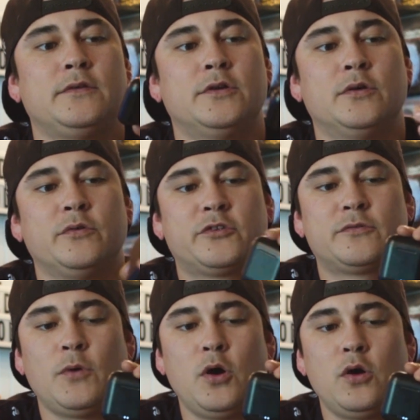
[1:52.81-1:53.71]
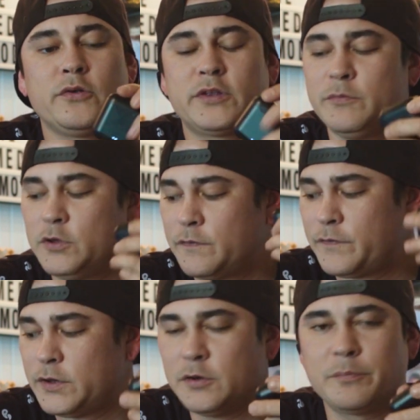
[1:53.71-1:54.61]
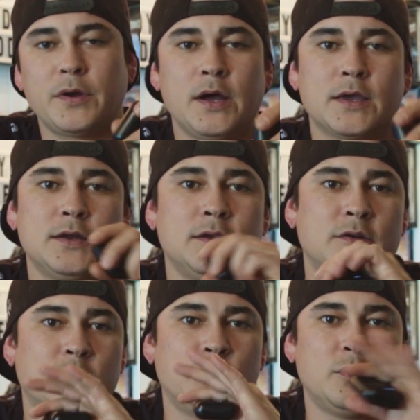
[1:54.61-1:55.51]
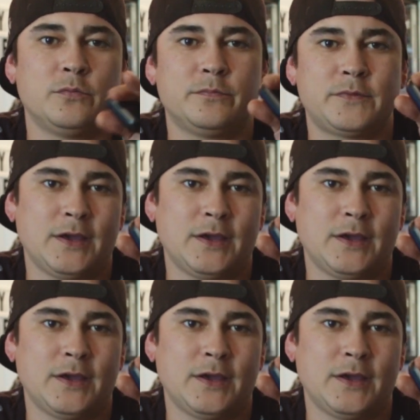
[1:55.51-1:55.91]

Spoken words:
You know, it's small, something you can fit in your pocket and it won't